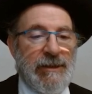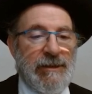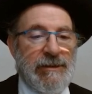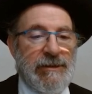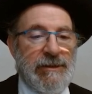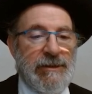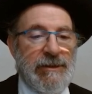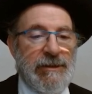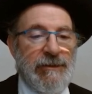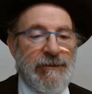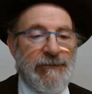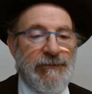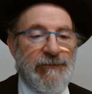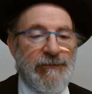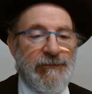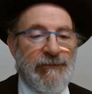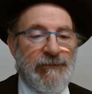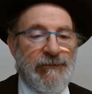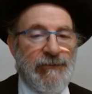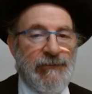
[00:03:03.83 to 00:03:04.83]

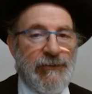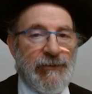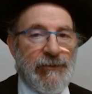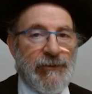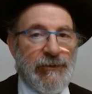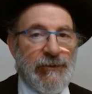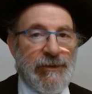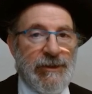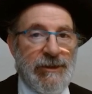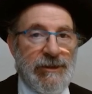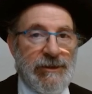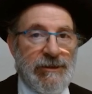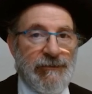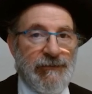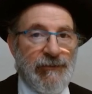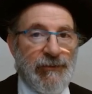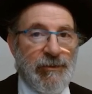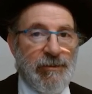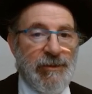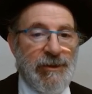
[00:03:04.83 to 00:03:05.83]
d4 is
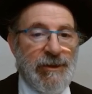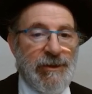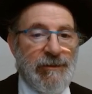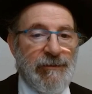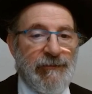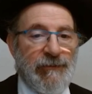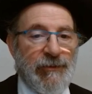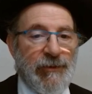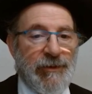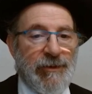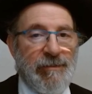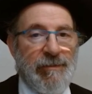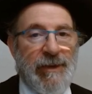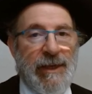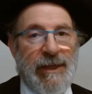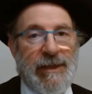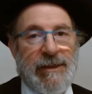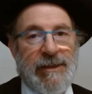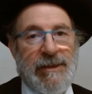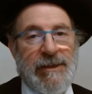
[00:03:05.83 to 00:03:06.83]
forbidden for the
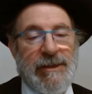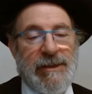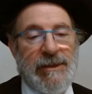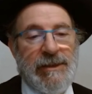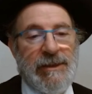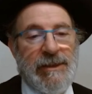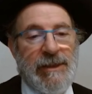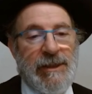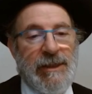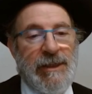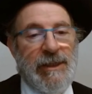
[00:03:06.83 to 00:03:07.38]
black king